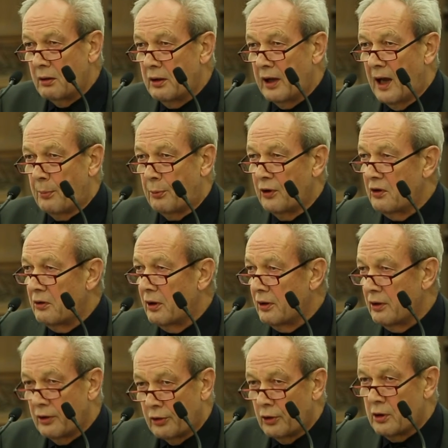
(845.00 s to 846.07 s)
had happened that
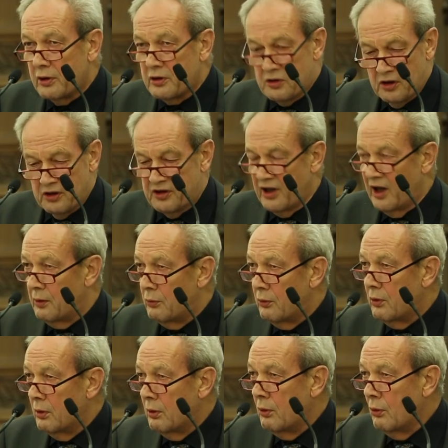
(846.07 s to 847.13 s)
the Turks had said,
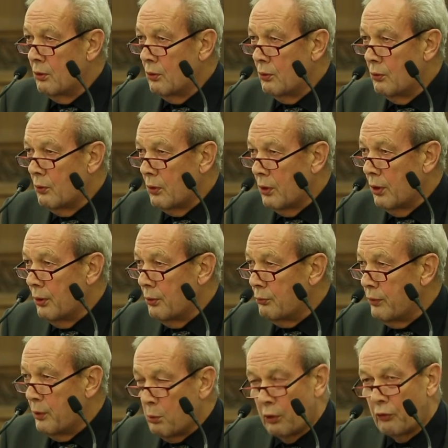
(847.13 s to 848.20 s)

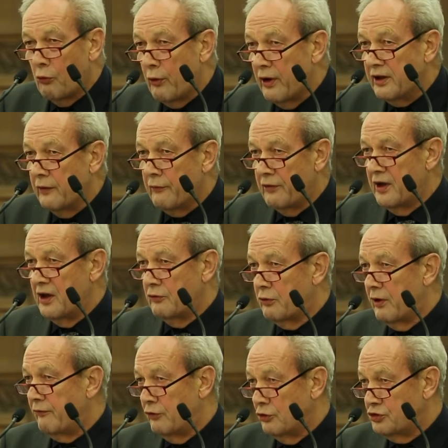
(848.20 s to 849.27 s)
we want rid of these
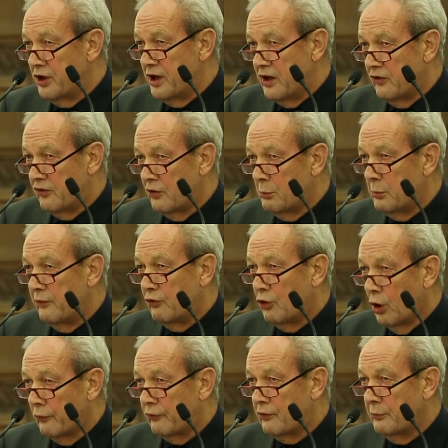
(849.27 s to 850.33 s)
refugees that we've
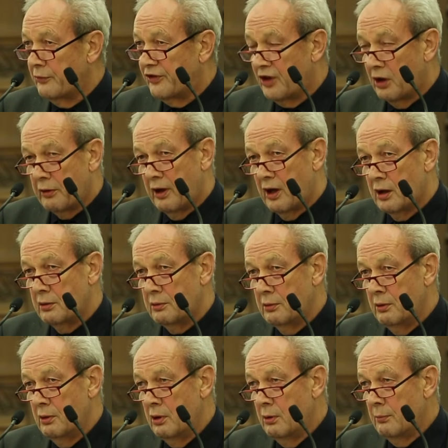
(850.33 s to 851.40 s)
got from Syria
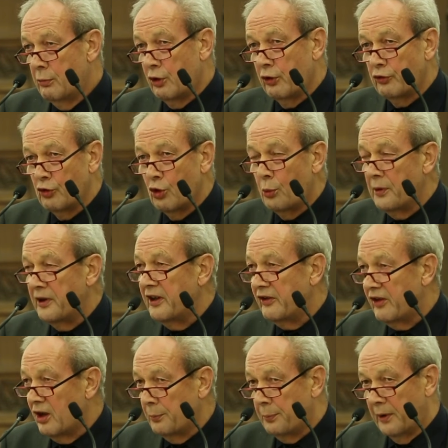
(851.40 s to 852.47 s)
because nobody's
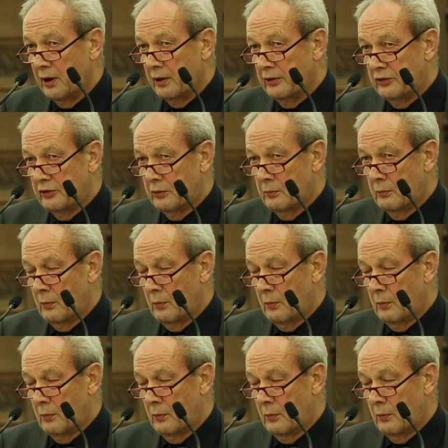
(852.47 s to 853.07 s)
helping us.